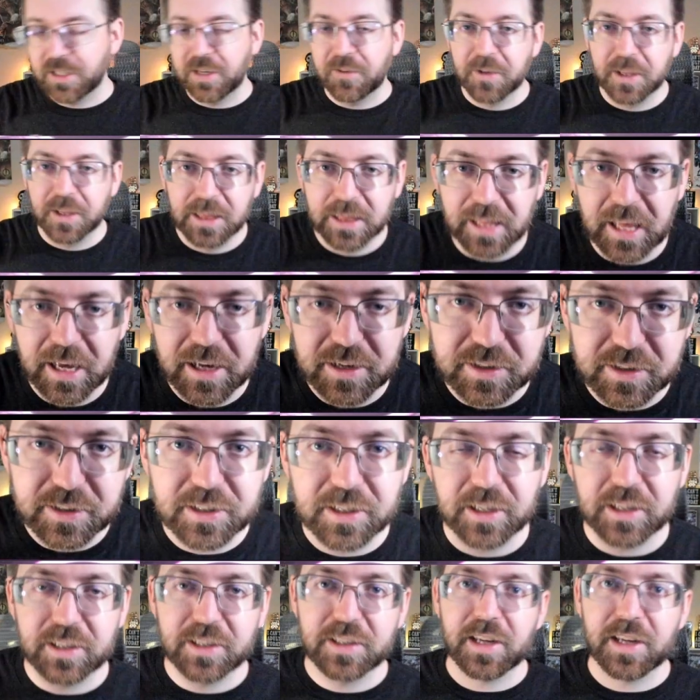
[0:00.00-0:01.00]
less
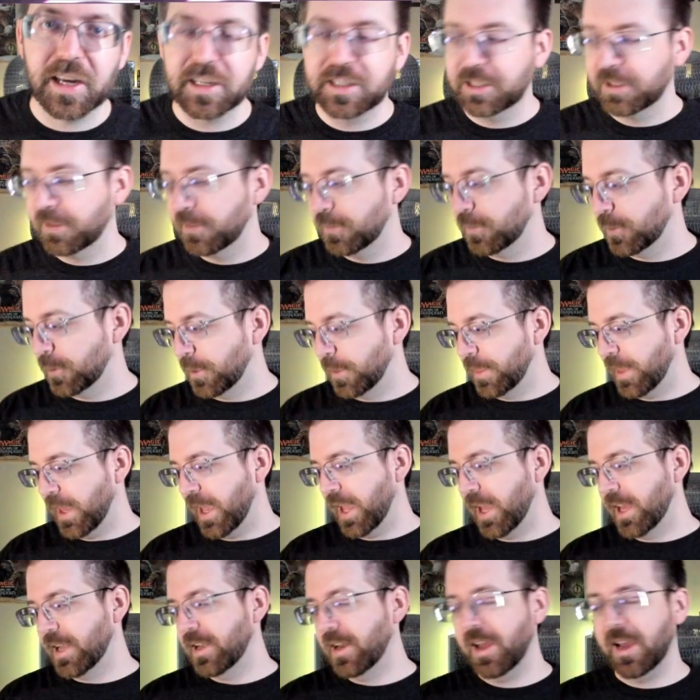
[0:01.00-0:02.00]
successful
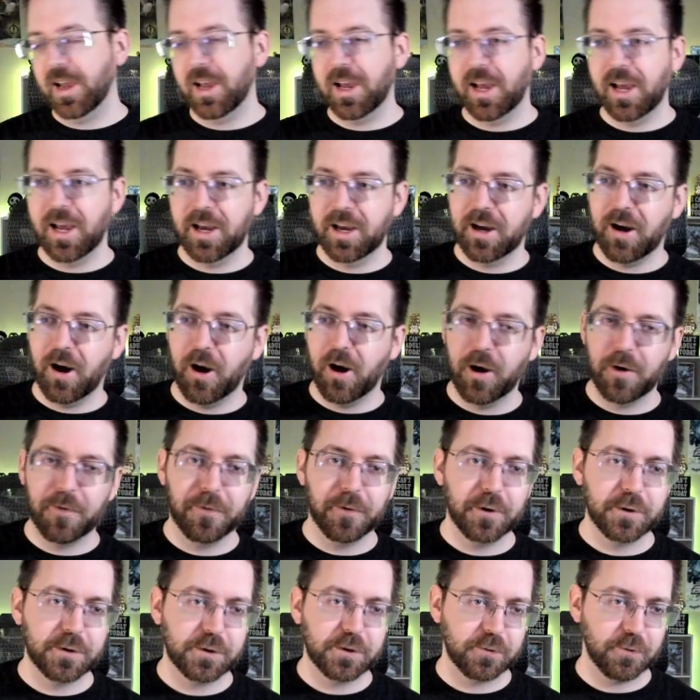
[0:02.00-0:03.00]
than our
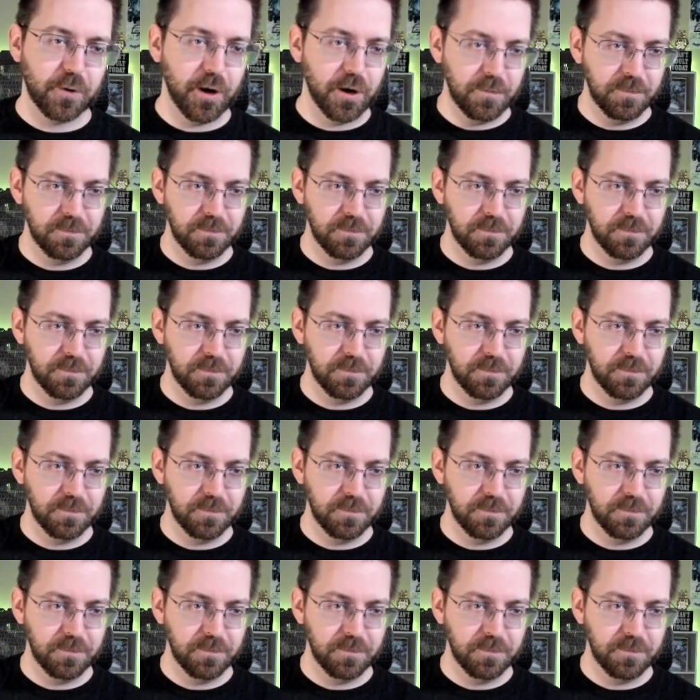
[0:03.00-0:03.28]
first run.